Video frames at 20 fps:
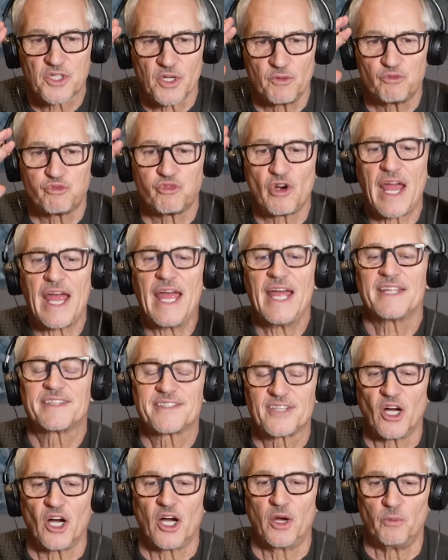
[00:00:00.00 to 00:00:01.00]
a rare
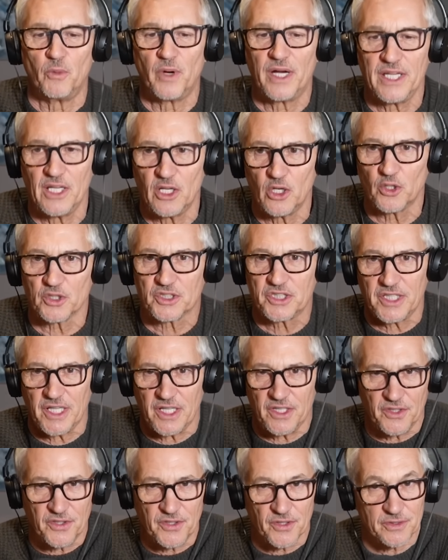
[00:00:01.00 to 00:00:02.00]
time where you looked at it
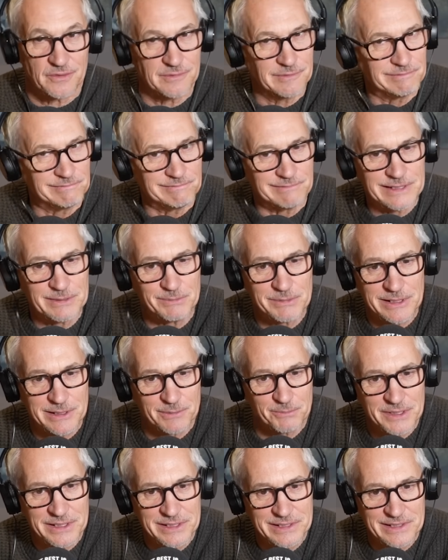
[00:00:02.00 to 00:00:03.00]
and you thought, oh, you might
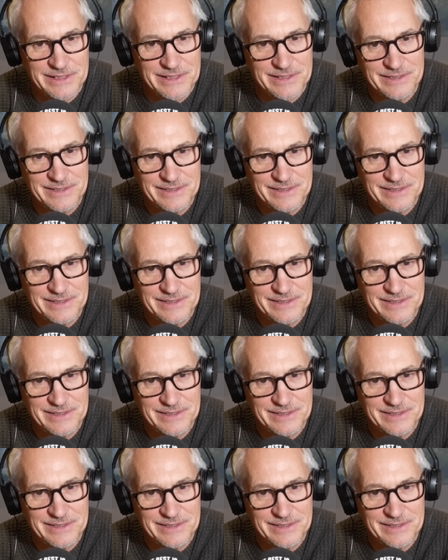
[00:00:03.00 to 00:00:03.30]
miss this.